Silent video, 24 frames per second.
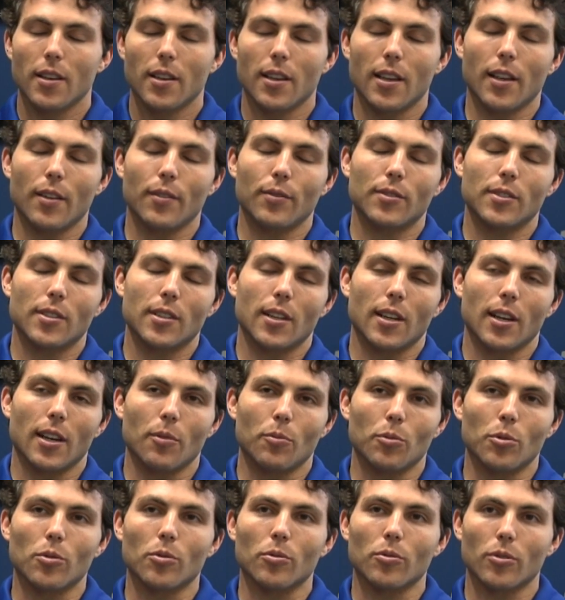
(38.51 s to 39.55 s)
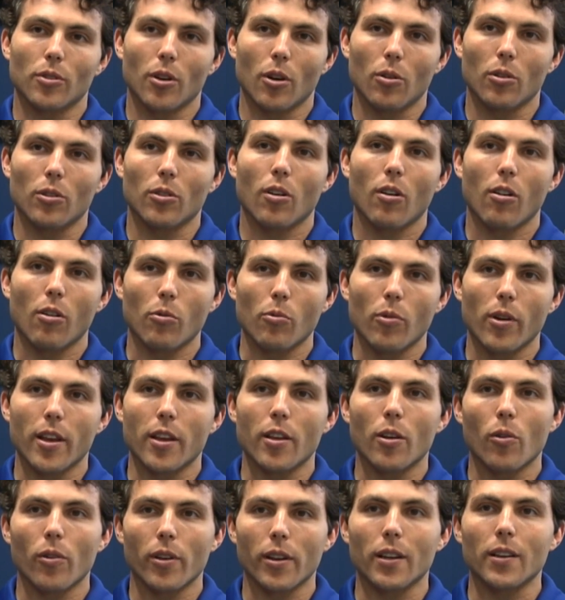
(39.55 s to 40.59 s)
it will go a long
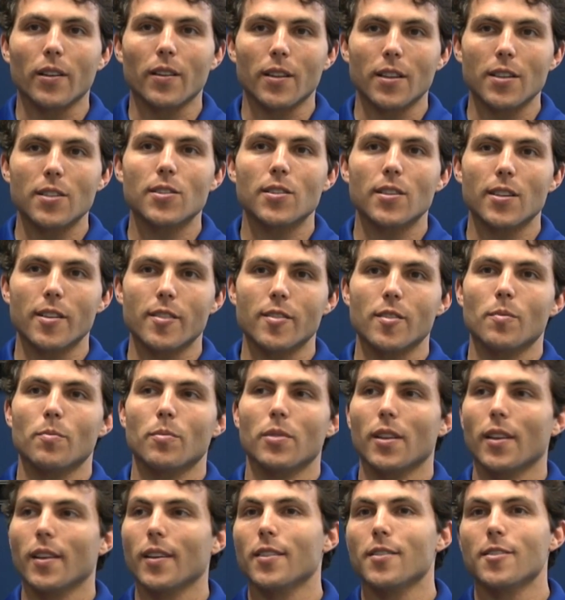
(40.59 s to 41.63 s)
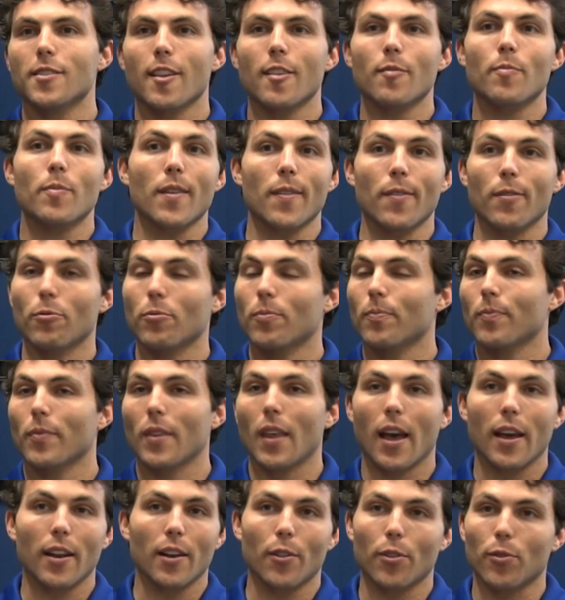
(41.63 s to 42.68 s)
way going into this season, because they've been
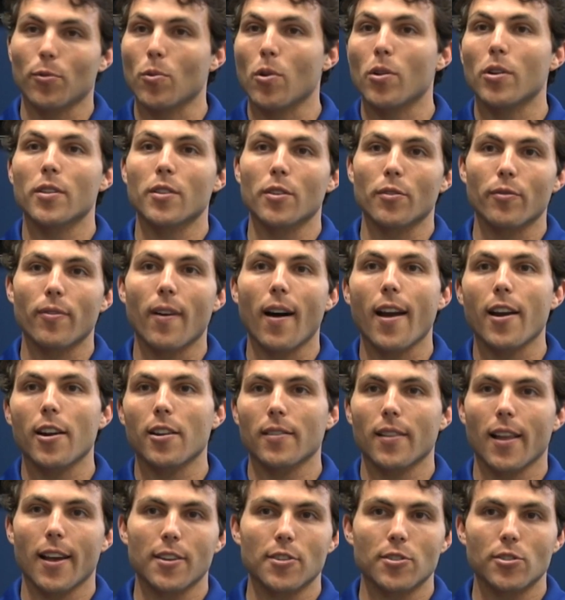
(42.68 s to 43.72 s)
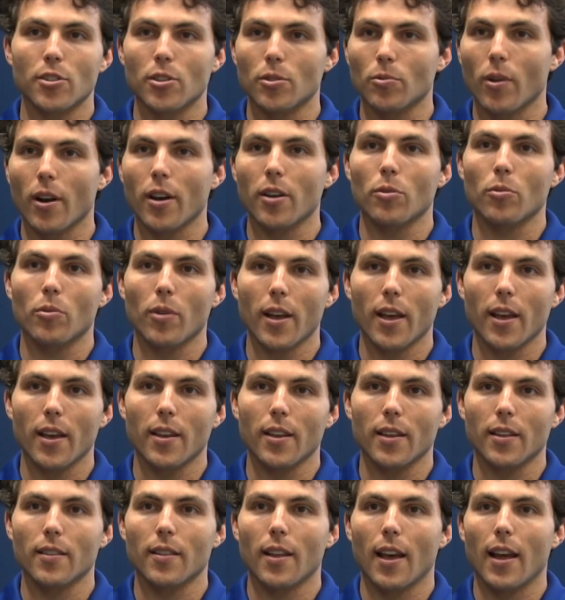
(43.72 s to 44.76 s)
kind of thrown in the fire last year right
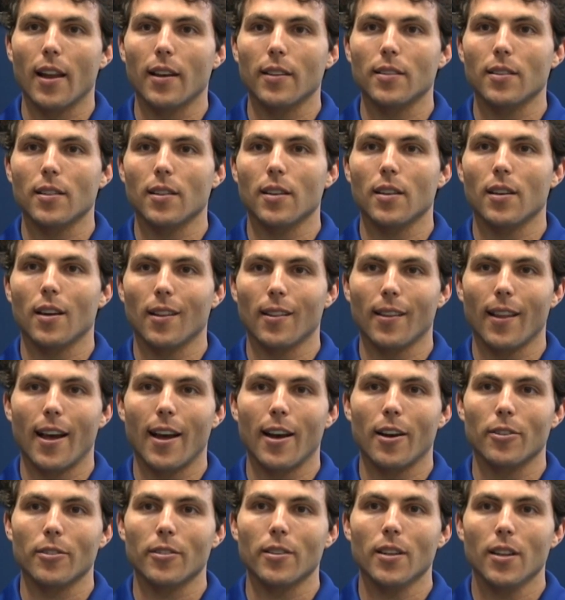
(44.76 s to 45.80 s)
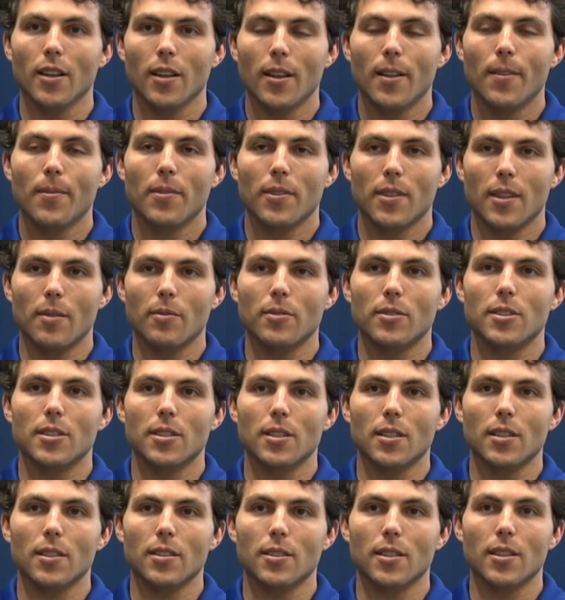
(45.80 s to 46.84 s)
away, and that allowed them
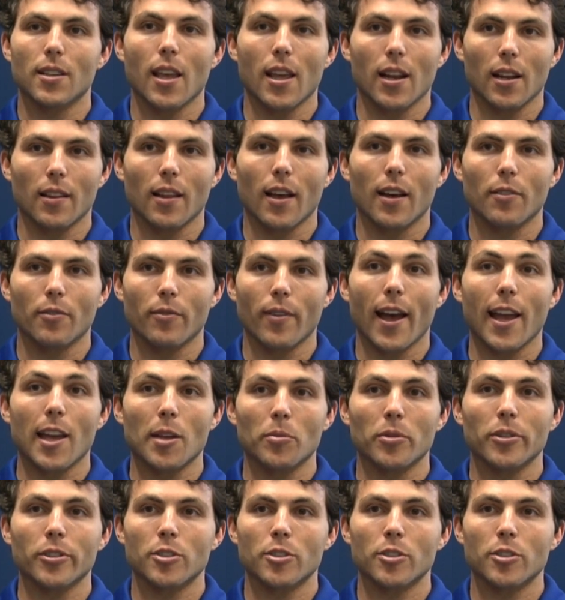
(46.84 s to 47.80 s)
to gain a lot of valuable